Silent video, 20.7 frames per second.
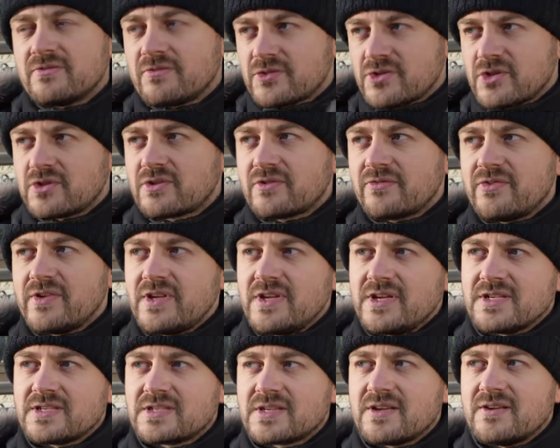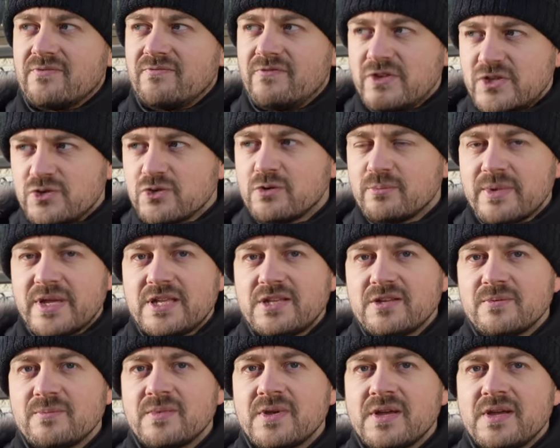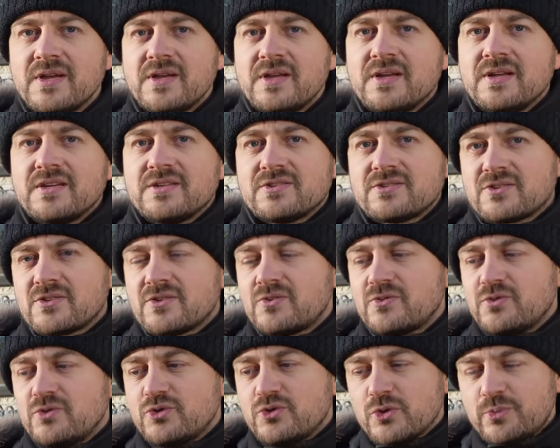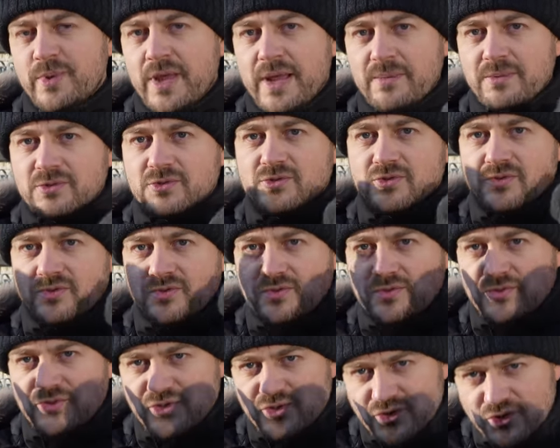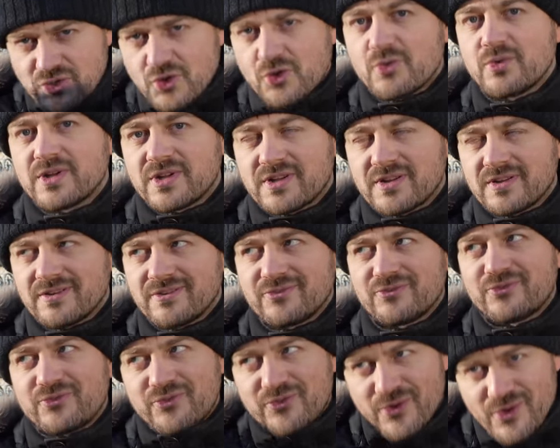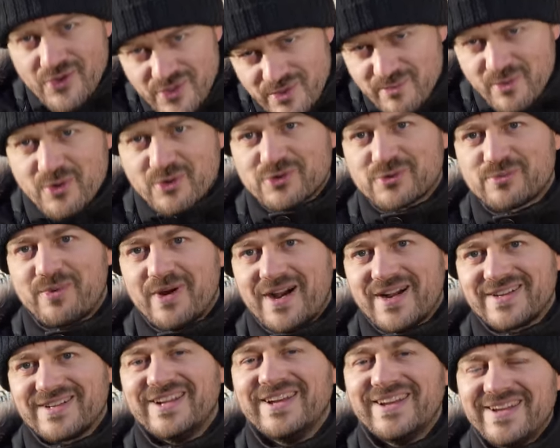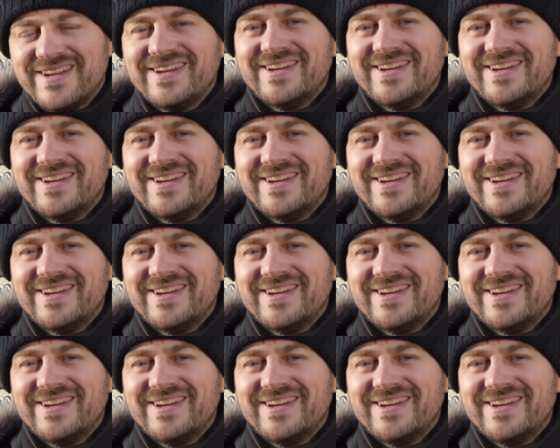Photography is a visual medium, so you should be able to show it for the most part.